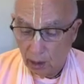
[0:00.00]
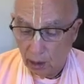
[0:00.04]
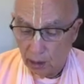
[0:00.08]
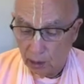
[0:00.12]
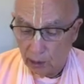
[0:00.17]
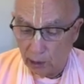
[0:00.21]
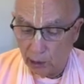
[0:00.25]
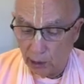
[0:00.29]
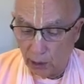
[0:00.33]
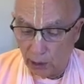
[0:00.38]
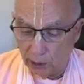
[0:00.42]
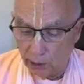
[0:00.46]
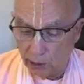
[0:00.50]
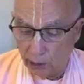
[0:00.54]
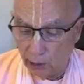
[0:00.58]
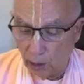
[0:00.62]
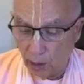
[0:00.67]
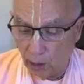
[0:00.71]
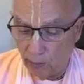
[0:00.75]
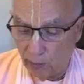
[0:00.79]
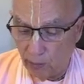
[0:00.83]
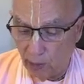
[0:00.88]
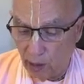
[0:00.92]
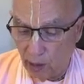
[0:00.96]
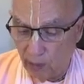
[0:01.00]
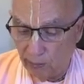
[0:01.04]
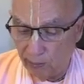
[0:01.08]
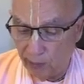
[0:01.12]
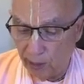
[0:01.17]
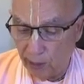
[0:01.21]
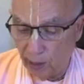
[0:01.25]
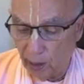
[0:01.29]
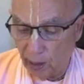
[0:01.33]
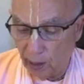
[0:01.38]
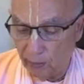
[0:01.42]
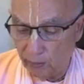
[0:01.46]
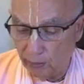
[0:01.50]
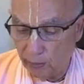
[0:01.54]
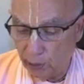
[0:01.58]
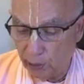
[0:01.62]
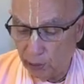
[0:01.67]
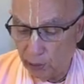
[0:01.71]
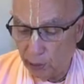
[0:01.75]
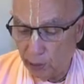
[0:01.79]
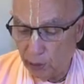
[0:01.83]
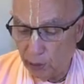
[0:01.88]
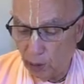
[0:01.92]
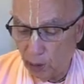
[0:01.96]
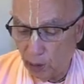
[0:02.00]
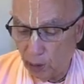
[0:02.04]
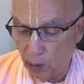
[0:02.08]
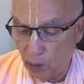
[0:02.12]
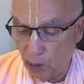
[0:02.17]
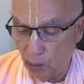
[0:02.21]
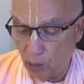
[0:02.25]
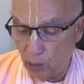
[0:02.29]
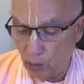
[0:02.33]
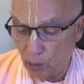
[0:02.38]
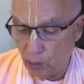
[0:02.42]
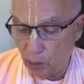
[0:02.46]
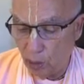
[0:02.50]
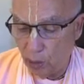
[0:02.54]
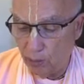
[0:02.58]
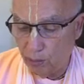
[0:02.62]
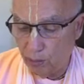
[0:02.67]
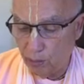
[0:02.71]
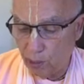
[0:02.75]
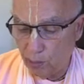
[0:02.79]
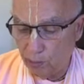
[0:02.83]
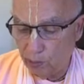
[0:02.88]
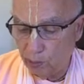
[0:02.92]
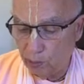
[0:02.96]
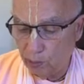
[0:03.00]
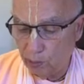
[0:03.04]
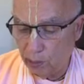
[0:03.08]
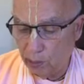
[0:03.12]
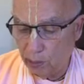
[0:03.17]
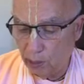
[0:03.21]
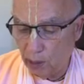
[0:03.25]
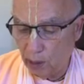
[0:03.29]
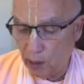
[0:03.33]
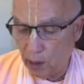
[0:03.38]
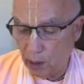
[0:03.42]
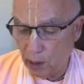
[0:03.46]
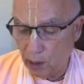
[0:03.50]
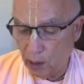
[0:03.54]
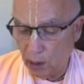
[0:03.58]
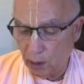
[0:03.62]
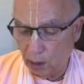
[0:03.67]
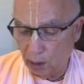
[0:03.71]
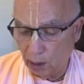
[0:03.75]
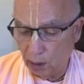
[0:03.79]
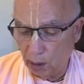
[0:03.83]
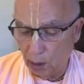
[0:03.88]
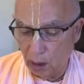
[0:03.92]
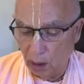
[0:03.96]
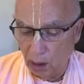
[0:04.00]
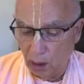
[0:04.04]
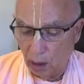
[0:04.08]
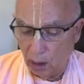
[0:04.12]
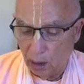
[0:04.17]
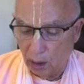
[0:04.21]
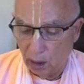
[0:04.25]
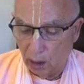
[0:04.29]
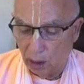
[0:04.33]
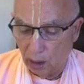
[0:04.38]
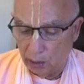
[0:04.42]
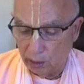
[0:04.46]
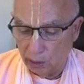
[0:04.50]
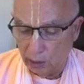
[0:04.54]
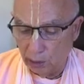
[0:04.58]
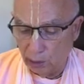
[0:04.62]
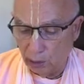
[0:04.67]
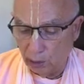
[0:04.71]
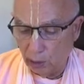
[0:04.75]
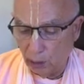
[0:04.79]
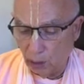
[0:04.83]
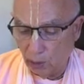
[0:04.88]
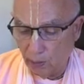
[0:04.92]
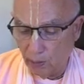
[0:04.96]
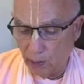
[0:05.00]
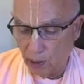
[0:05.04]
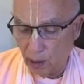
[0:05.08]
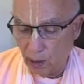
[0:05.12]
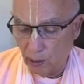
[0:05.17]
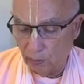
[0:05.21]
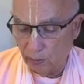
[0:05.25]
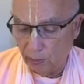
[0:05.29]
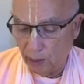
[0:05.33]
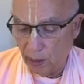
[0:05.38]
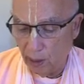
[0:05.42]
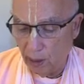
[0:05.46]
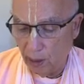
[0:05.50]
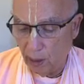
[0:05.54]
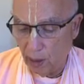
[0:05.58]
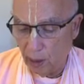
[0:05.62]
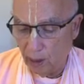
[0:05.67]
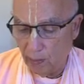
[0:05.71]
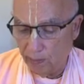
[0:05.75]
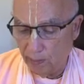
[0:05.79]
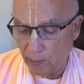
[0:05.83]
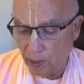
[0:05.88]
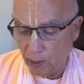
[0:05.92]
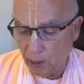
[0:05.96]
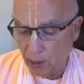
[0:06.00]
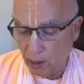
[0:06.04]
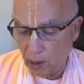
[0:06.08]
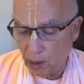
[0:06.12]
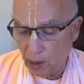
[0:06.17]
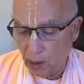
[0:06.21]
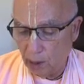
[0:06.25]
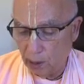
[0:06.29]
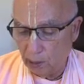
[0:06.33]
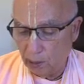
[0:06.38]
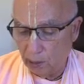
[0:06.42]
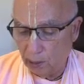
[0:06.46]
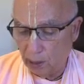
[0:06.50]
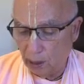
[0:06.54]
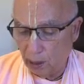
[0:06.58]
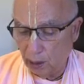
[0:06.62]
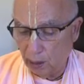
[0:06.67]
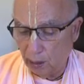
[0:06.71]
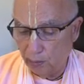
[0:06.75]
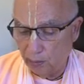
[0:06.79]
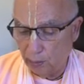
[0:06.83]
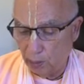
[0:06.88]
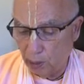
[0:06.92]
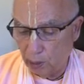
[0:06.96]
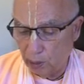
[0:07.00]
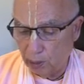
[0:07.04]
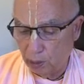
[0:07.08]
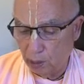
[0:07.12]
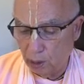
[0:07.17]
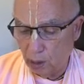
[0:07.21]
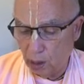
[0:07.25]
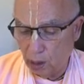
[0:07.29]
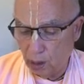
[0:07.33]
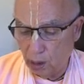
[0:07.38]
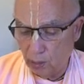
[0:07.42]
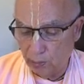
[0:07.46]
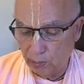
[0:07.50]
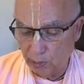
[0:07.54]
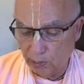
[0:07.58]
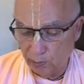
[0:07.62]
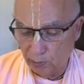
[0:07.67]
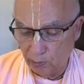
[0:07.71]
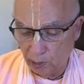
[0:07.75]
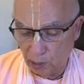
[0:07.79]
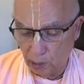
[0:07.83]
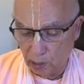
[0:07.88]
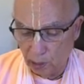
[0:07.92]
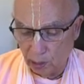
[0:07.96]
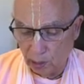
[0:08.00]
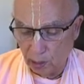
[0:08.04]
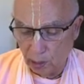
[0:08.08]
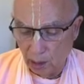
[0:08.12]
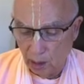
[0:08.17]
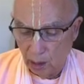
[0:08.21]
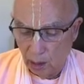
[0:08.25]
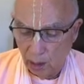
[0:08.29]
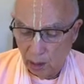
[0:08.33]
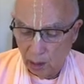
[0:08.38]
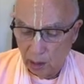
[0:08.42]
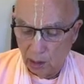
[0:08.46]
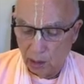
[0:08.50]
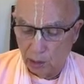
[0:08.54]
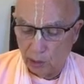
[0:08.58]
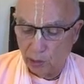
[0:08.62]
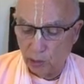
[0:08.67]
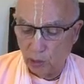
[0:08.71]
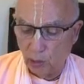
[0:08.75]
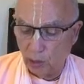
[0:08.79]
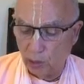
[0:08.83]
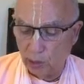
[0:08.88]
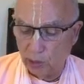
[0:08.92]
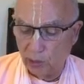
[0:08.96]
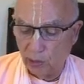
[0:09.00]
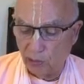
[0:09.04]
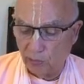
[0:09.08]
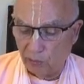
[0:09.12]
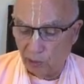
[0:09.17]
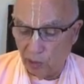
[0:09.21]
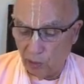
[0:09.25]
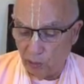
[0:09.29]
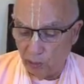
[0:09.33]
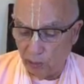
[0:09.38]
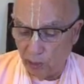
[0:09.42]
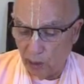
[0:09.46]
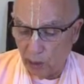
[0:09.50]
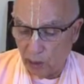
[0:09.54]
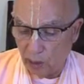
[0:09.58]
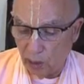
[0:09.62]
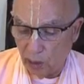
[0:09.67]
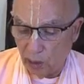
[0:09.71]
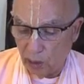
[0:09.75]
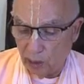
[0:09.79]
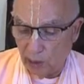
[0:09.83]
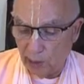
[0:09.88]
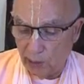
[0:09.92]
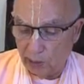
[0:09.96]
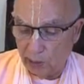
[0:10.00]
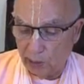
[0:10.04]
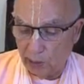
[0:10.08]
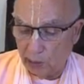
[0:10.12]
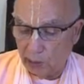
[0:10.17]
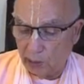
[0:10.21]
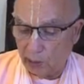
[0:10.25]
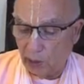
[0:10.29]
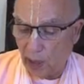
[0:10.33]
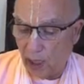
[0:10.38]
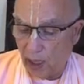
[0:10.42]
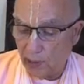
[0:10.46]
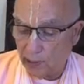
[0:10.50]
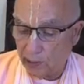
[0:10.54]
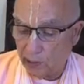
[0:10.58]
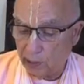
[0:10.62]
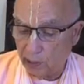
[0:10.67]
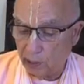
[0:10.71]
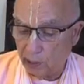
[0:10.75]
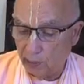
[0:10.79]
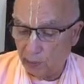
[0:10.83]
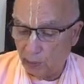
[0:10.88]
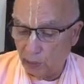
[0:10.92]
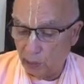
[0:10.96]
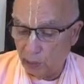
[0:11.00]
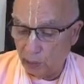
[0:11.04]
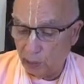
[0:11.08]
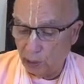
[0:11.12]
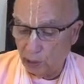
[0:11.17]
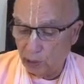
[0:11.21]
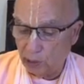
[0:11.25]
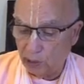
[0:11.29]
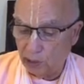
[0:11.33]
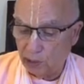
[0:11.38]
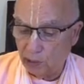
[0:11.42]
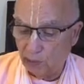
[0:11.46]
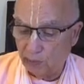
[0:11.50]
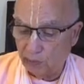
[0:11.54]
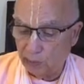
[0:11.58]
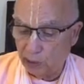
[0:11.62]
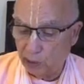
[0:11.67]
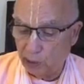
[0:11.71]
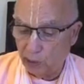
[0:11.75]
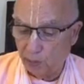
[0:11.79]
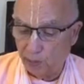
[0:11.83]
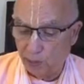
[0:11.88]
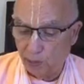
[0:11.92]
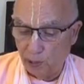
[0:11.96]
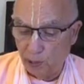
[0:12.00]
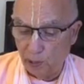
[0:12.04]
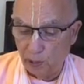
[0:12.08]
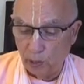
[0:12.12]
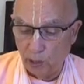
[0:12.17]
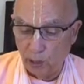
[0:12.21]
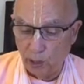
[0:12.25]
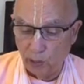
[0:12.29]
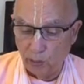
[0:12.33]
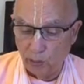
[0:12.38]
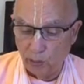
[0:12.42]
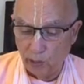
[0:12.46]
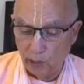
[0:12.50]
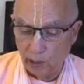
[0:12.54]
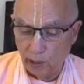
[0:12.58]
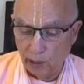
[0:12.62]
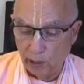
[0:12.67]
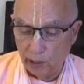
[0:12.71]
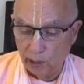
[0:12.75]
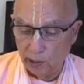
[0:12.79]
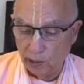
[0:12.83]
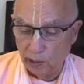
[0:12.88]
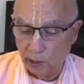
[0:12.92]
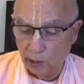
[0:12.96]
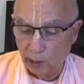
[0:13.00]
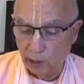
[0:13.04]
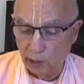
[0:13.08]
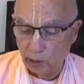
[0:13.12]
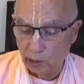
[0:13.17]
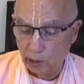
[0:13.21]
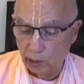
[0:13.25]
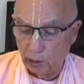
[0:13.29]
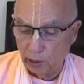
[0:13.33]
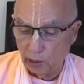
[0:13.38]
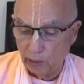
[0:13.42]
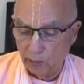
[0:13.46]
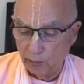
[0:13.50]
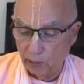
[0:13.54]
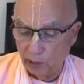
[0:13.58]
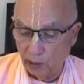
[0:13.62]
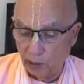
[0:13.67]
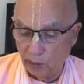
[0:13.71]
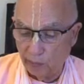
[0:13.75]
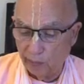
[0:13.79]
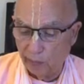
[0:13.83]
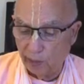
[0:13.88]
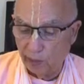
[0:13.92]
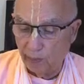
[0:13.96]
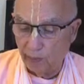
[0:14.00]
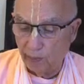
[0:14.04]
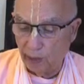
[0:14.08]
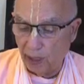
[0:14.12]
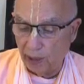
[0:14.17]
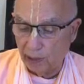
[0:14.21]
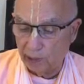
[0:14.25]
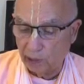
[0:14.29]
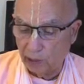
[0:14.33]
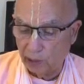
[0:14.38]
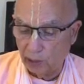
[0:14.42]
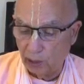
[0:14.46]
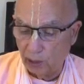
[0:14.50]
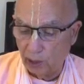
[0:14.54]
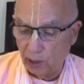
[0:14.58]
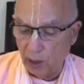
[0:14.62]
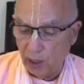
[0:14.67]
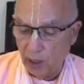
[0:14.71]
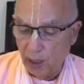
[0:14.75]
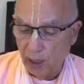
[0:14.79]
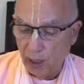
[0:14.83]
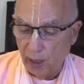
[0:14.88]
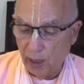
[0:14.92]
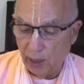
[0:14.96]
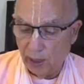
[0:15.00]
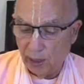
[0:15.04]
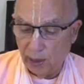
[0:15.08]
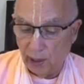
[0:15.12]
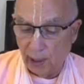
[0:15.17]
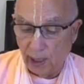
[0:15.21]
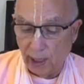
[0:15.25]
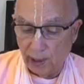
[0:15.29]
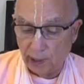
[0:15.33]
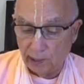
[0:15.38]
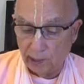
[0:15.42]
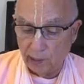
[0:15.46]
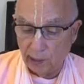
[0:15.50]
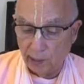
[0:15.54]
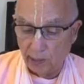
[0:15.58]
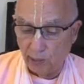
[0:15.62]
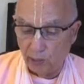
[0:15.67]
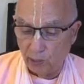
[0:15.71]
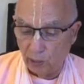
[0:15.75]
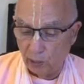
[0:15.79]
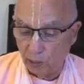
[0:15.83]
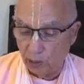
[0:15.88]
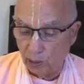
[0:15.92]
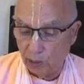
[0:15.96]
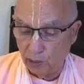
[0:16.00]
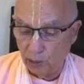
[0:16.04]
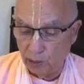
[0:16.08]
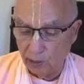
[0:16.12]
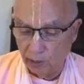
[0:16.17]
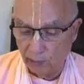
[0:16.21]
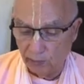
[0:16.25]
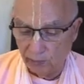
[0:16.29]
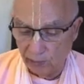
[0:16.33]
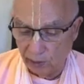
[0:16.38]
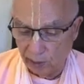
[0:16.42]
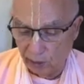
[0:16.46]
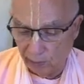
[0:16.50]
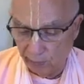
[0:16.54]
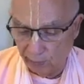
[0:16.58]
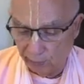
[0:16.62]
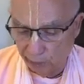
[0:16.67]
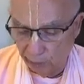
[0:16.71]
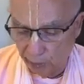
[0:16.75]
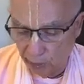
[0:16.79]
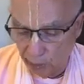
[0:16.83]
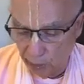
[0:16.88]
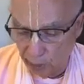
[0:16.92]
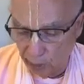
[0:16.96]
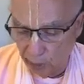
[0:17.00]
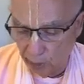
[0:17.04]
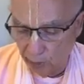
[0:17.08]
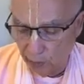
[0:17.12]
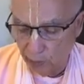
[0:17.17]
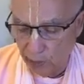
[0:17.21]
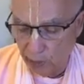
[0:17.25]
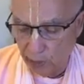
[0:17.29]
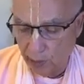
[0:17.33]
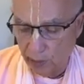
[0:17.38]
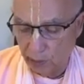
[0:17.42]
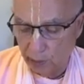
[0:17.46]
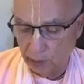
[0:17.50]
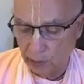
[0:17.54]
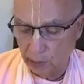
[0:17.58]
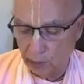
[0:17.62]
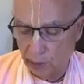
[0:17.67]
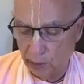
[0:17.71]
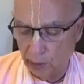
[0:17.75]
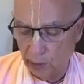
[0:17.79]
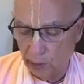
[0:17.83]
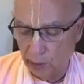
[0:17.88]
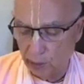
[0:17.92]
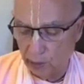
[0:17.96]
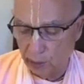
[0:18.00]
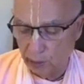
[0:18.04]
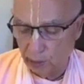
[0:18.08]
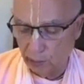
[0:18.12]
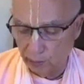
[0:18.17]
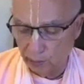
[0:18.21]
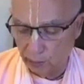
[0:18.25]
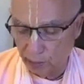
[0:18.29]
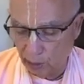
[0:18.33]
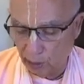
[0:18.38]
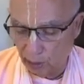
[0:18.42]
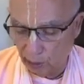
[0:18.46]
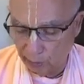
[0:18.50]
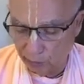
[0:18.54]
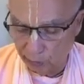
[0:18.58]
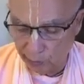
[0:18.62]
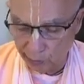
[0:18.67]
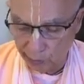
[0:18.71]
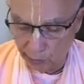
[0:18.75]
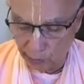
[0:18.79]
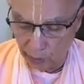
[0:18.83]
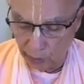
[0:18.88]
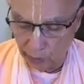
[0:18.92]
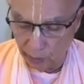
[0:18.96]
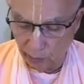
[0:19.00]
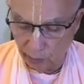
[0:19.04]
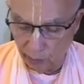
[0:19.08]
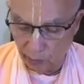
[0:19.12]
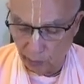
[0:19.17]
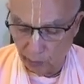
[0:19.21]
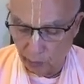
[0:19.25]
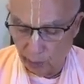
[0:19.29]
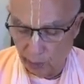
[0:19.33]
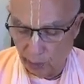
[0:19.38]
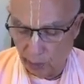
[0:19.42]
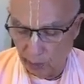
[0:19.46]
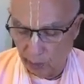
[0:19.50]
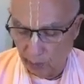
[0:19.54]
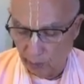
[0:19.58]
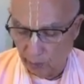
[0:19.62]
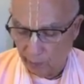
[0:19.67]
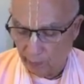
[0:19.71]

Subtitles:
Jeshta Bhavi Amshite Hoy Prabhu Gyan Kanishta Bhavi Apanate Bhakta Abhiman. The source of all incarnations has the emotions of a superior when he considers himself the master, and he has the emotions of an inferior when he considers himself as a devotee.